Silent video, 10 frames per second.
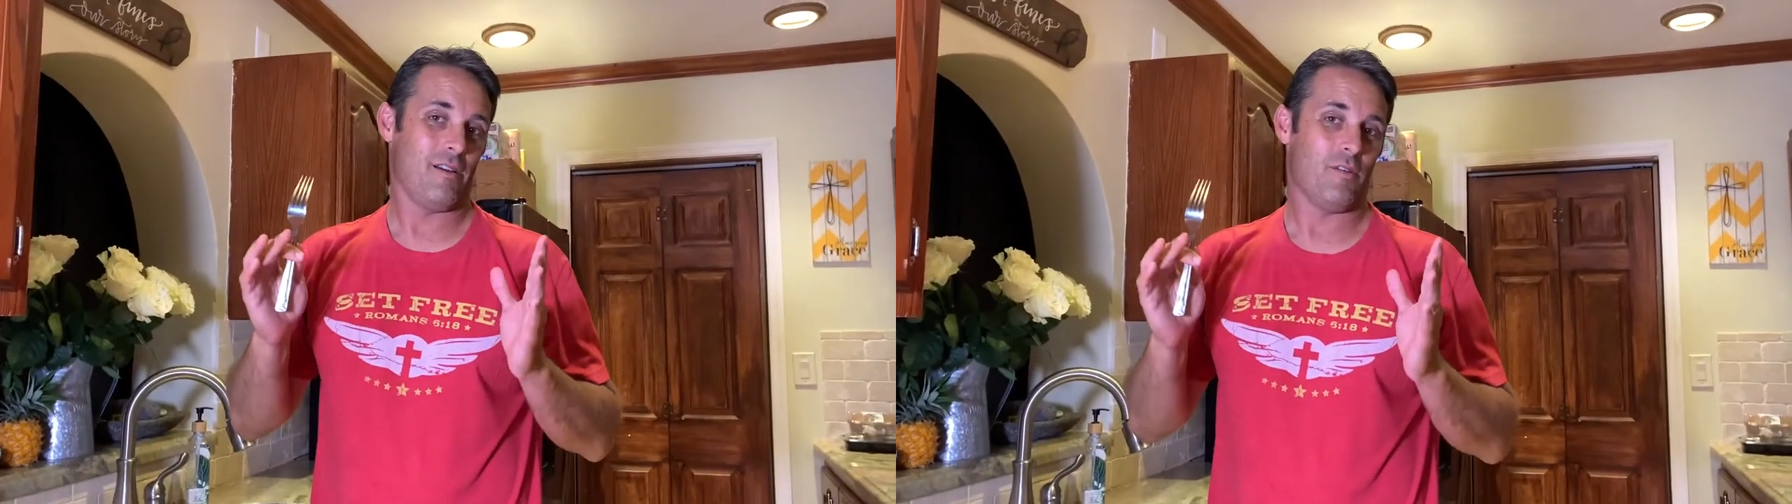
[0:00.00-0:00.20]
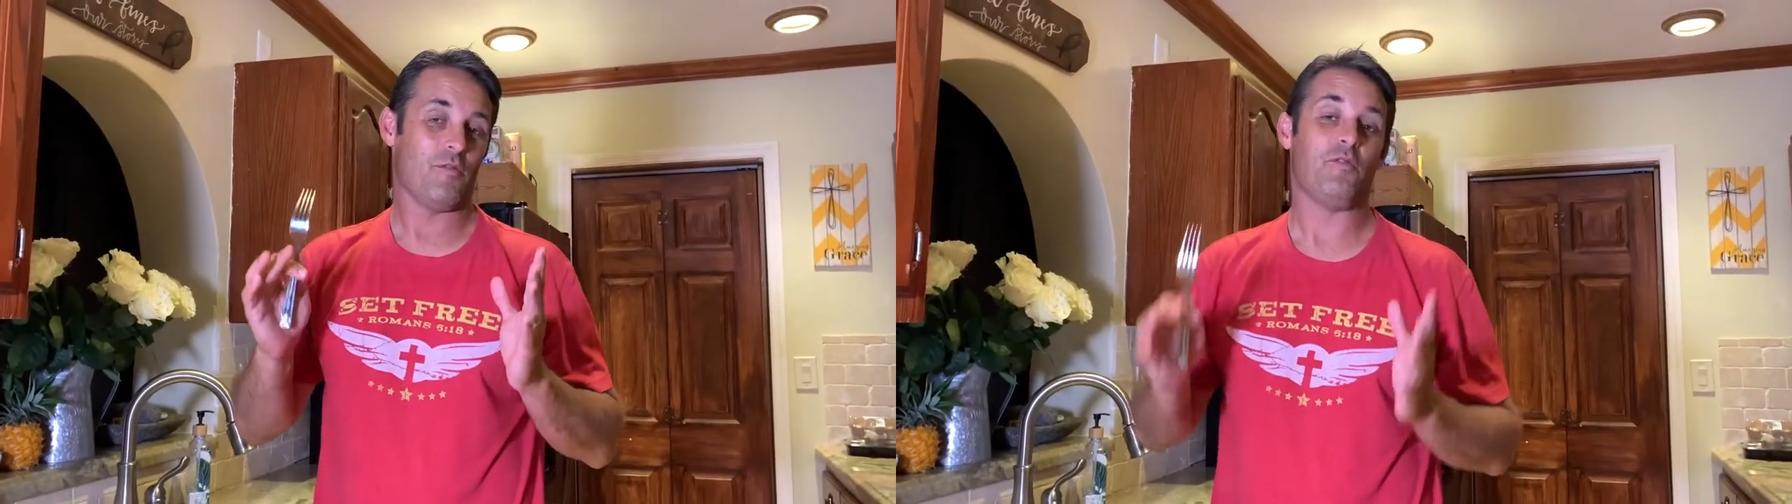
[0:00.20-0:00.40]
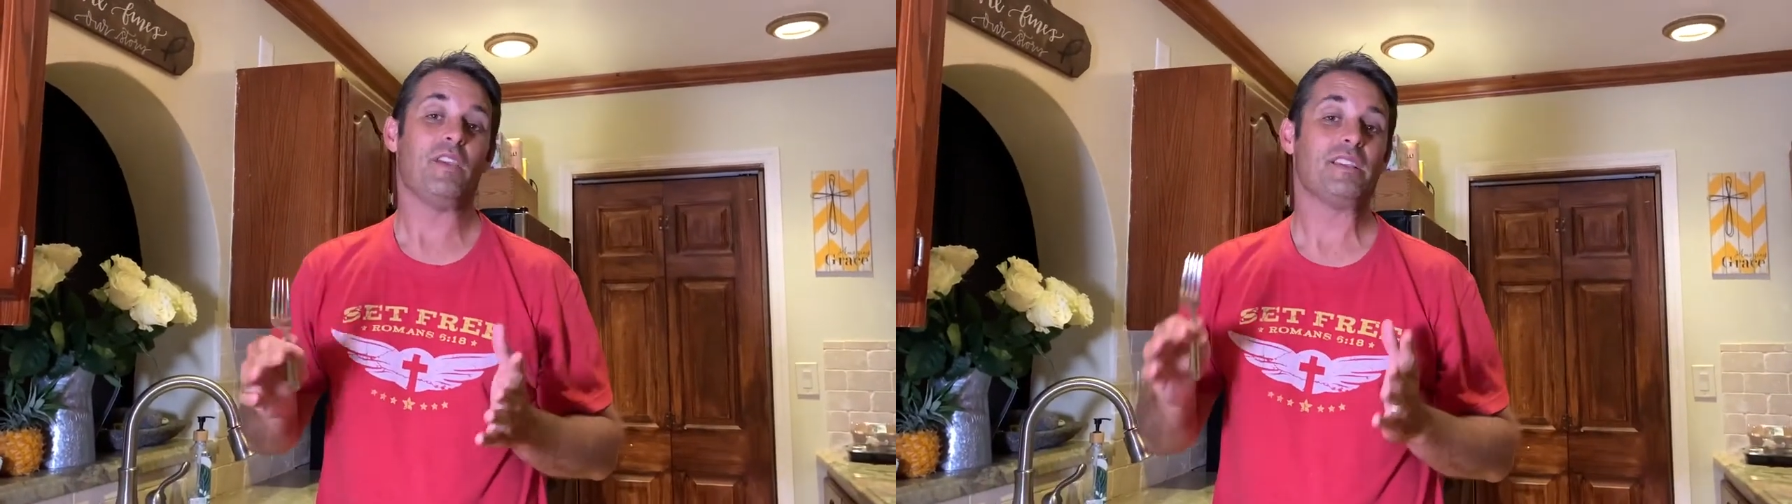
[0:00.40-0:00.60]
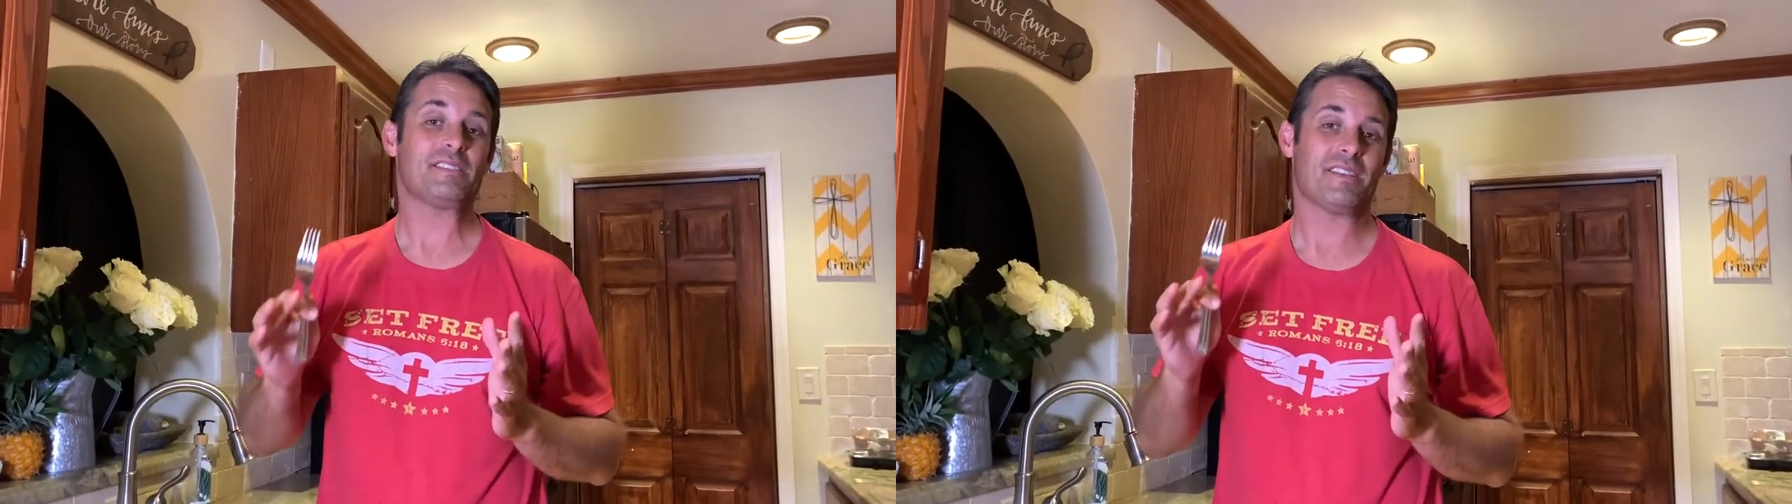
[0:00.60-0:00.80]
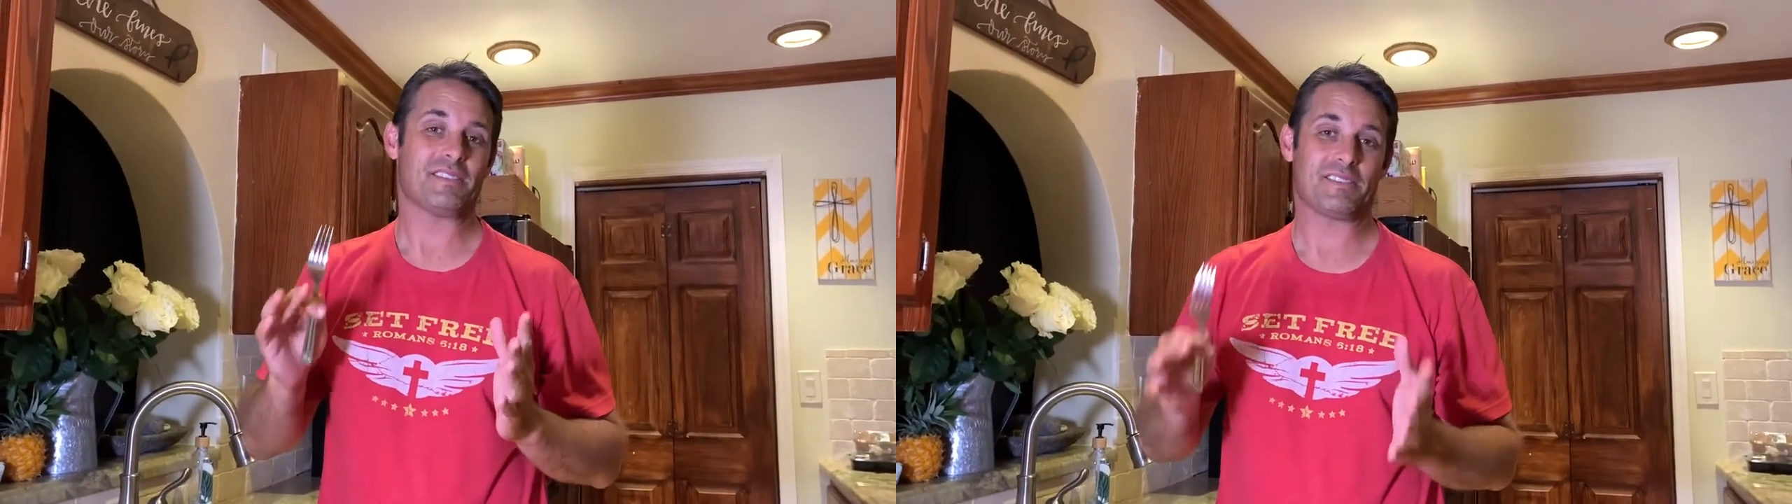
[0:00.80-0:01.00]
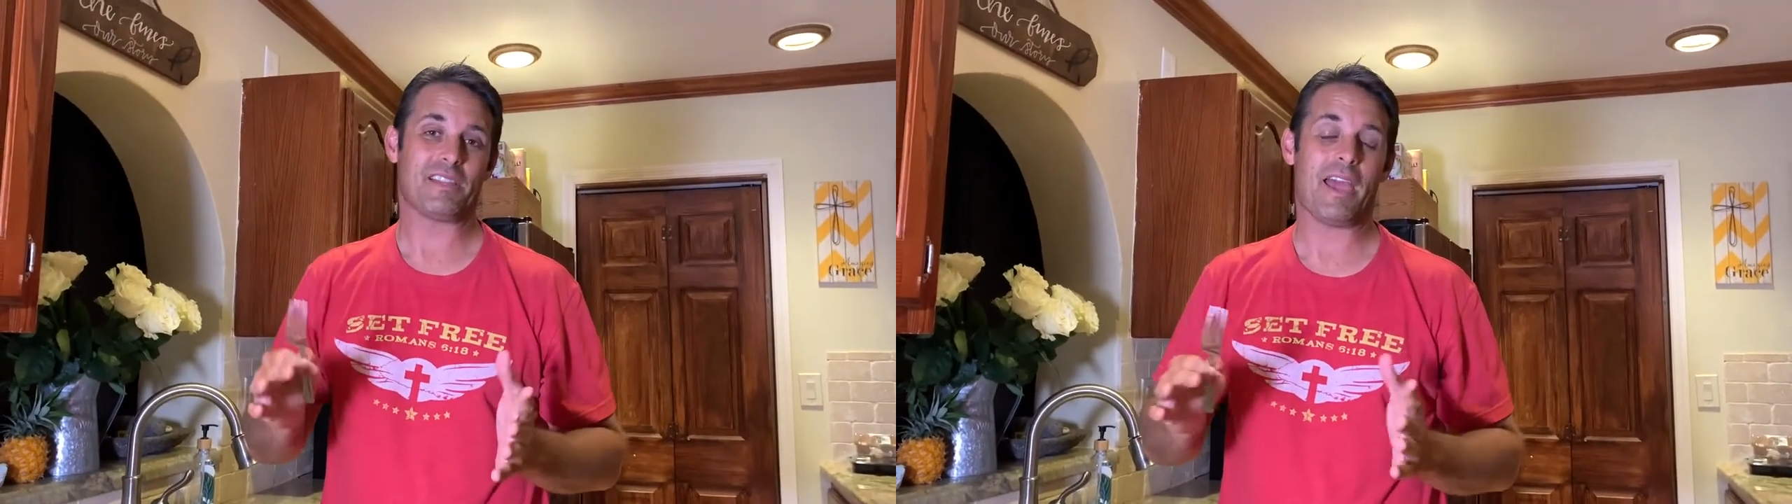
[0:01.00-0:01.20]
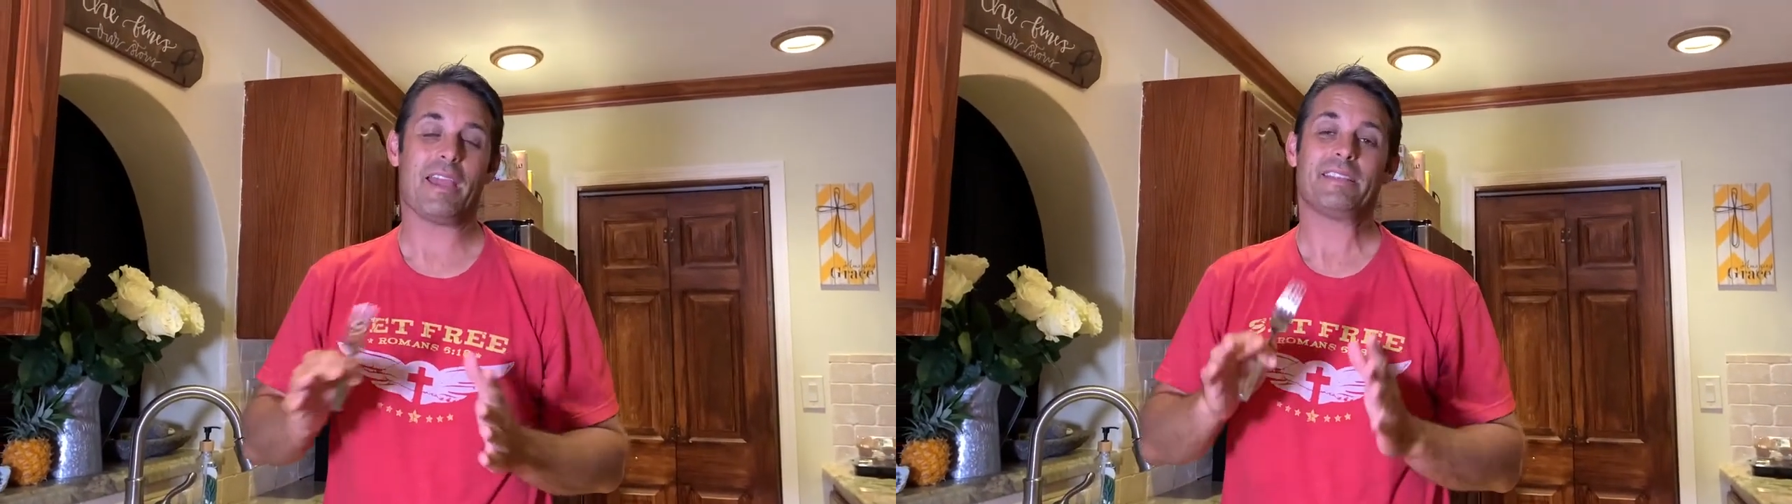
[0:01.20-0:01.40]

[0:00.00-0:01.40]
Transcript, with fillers: feast, slay,